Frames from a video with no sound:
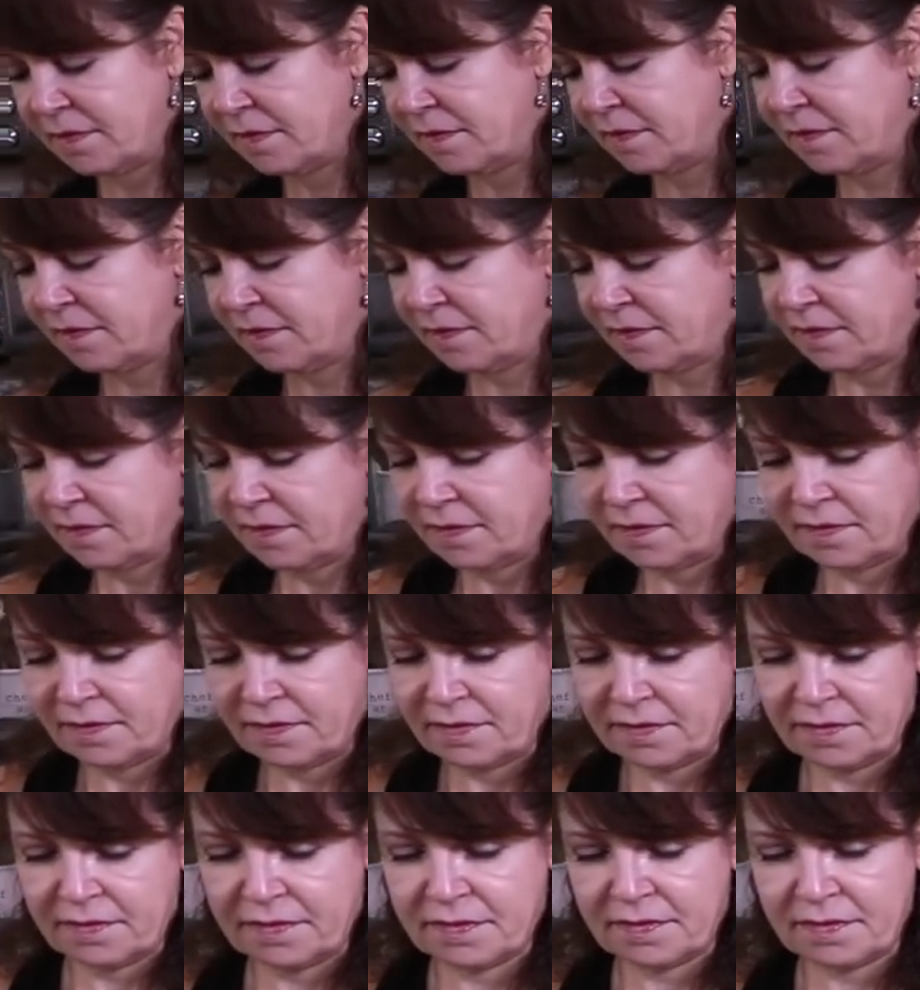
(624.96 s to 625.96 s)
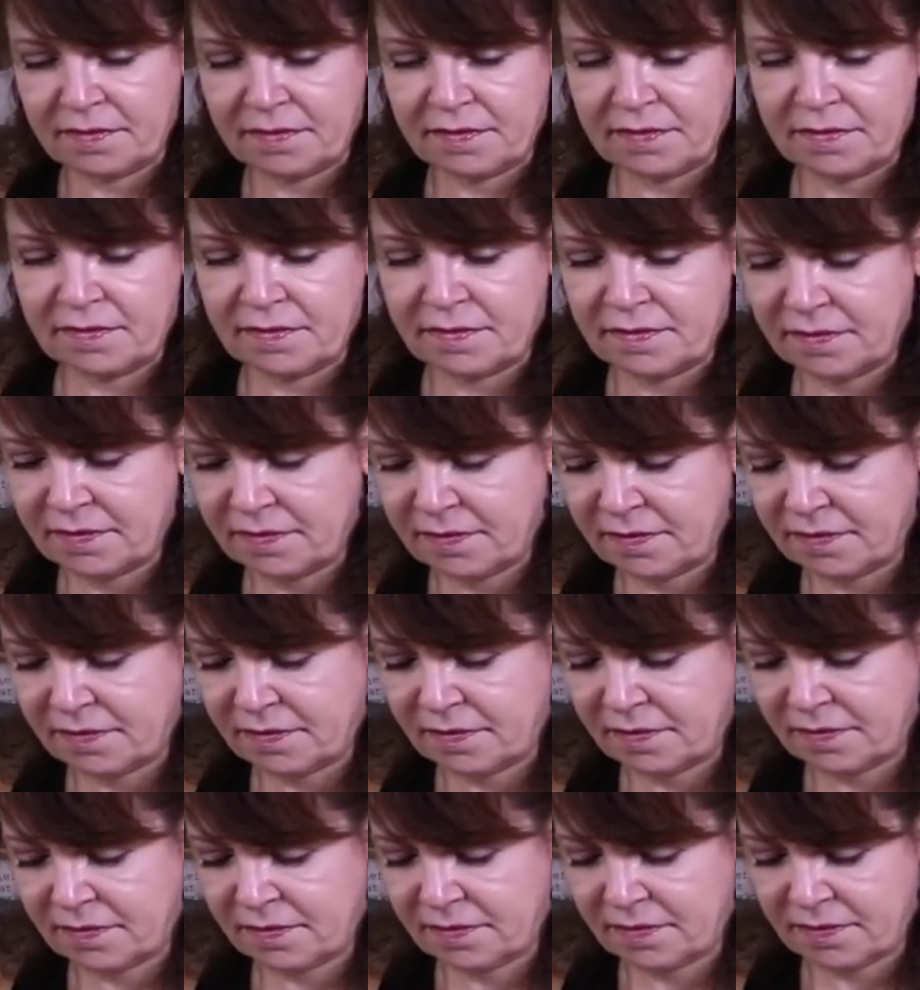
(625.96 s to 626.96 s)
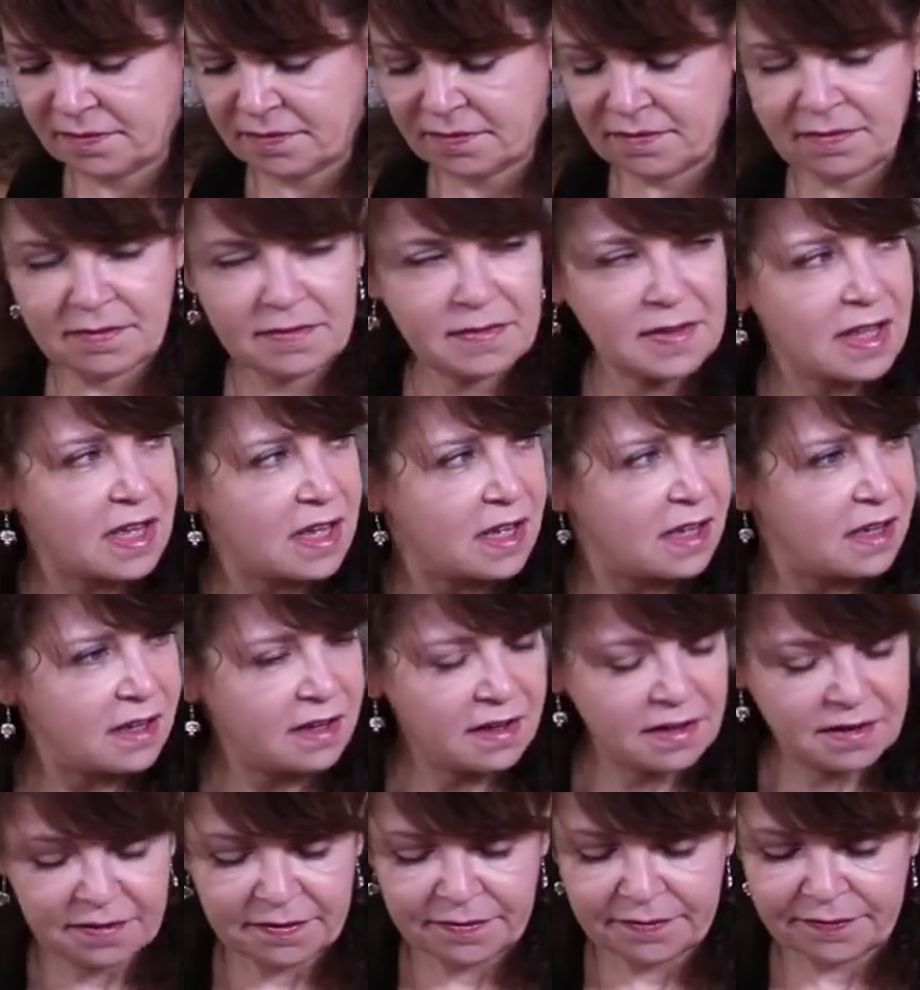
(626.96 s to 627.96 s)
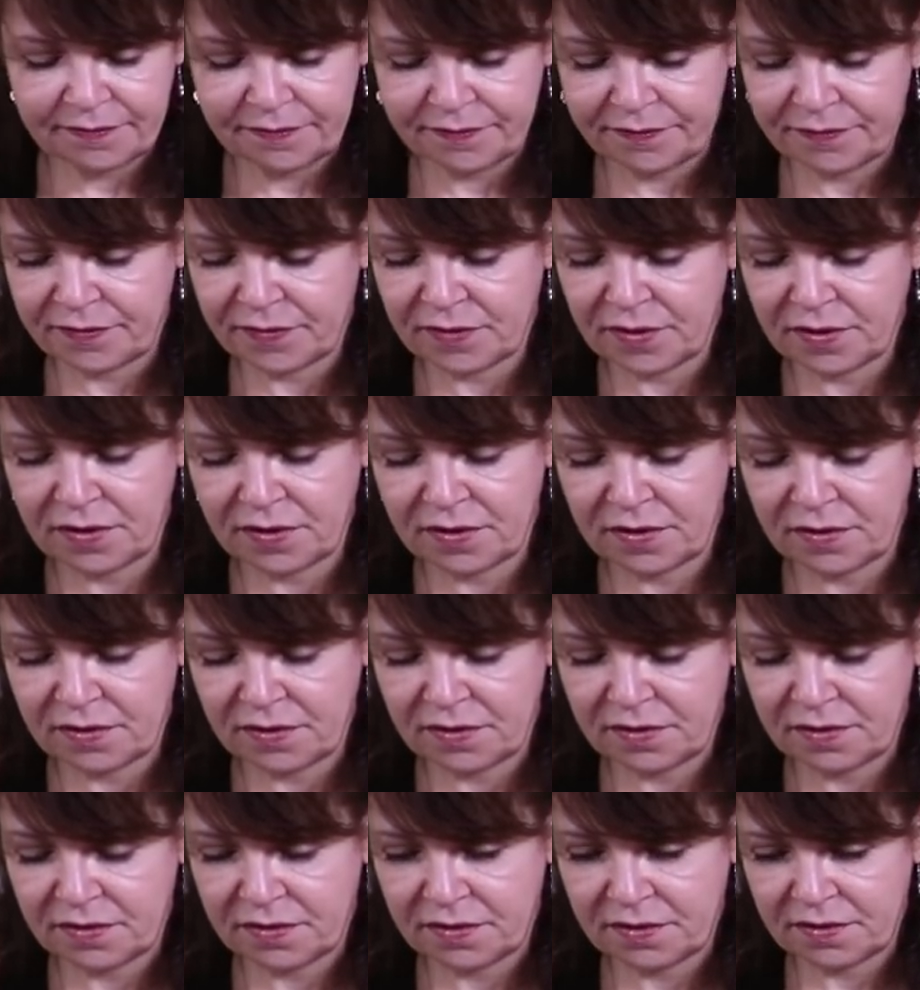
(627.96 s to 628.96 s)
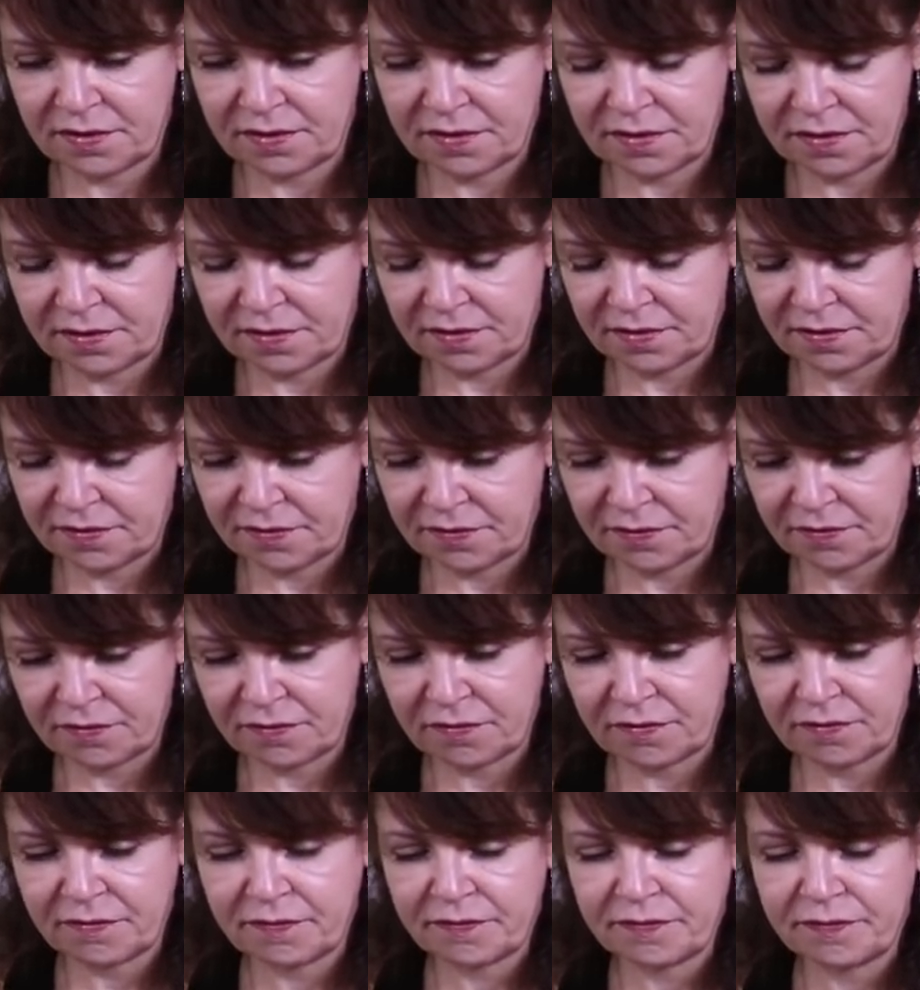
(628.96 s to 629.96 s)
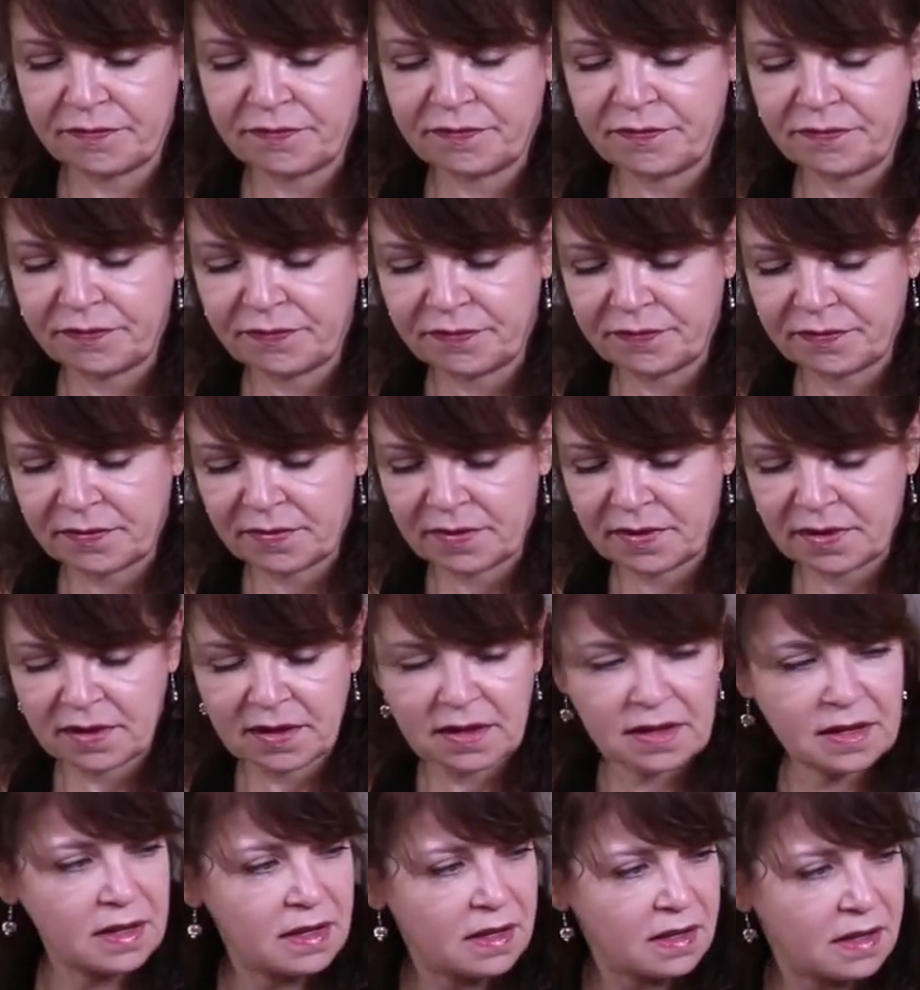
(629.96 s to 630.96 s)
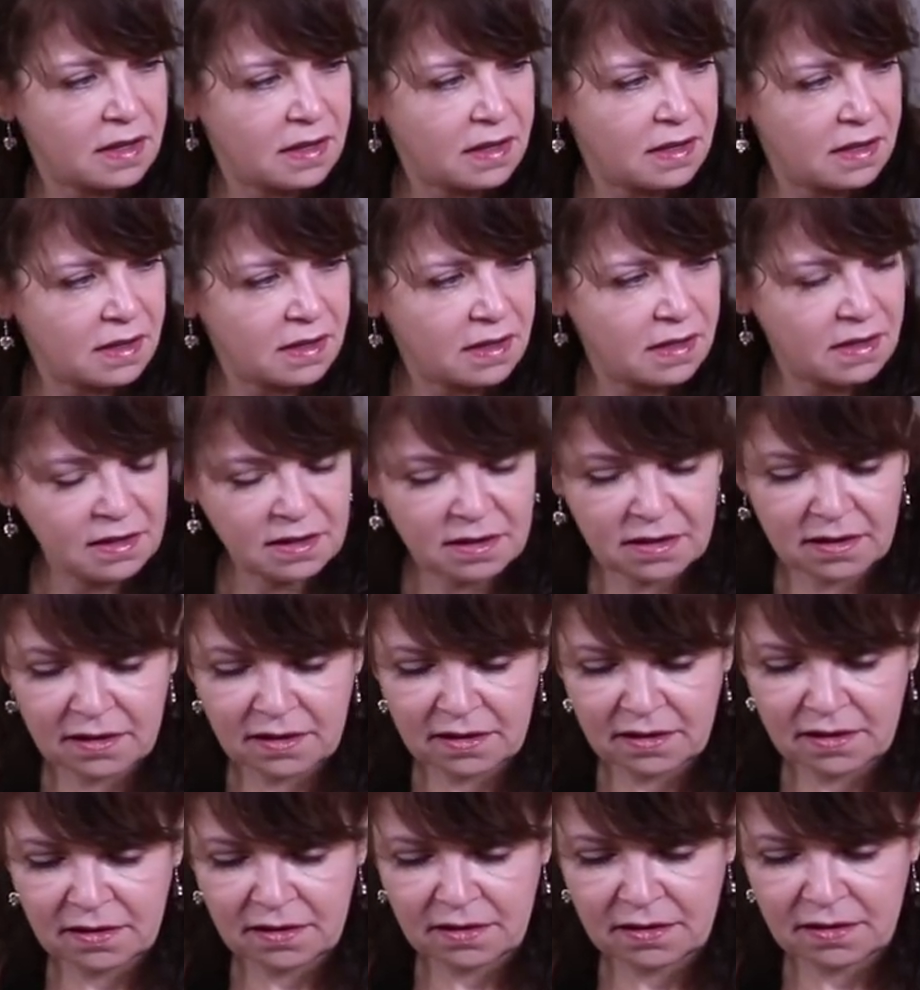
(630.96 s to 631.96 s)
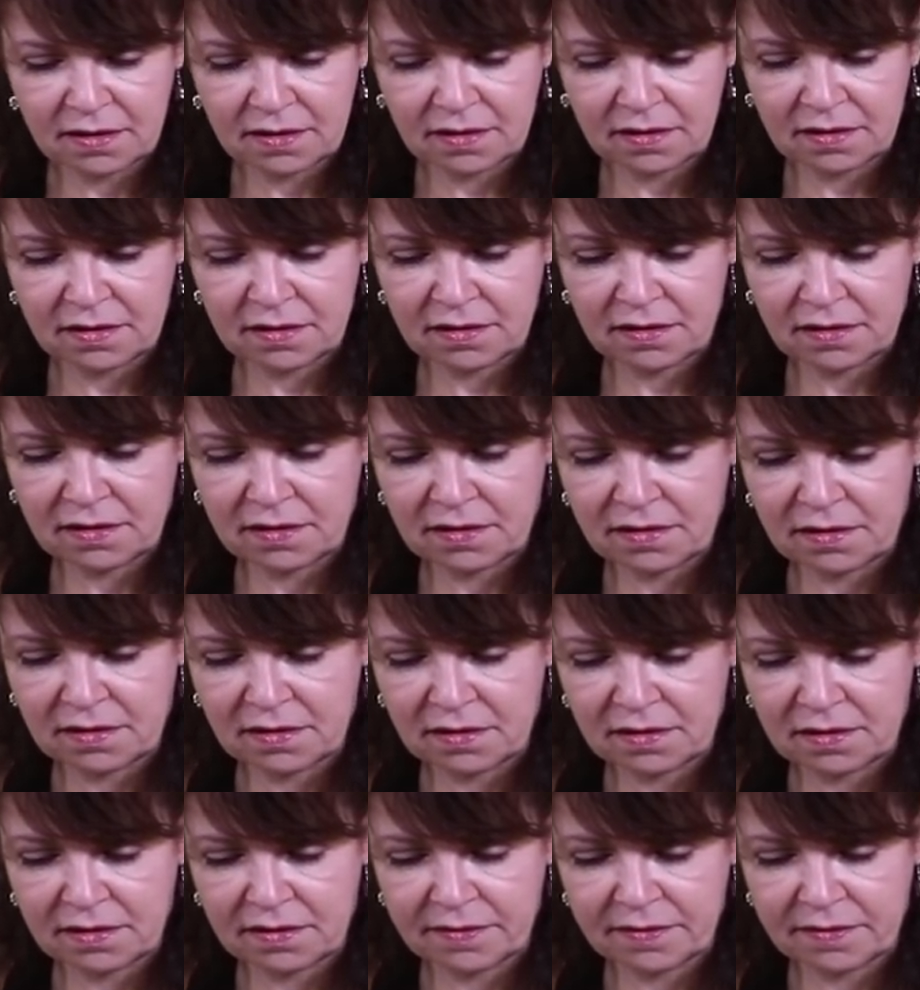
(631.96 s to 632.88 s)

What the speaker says: This person isn't speaking.